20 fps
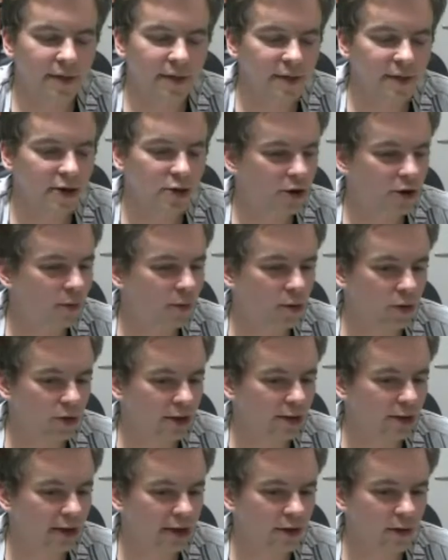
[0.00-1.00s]
and then you come
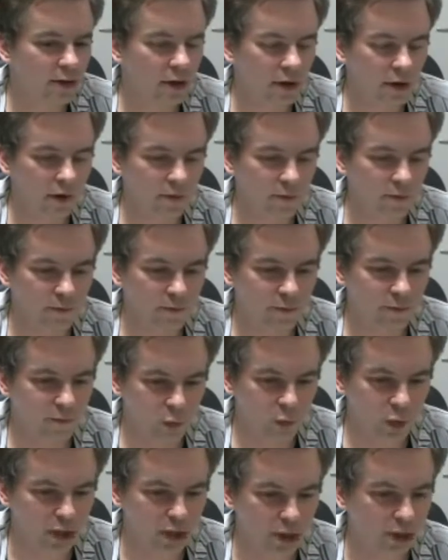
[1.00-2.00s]
out looking like a
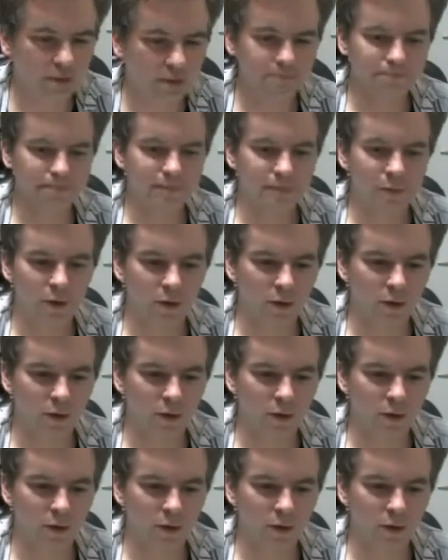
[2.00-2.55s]
winner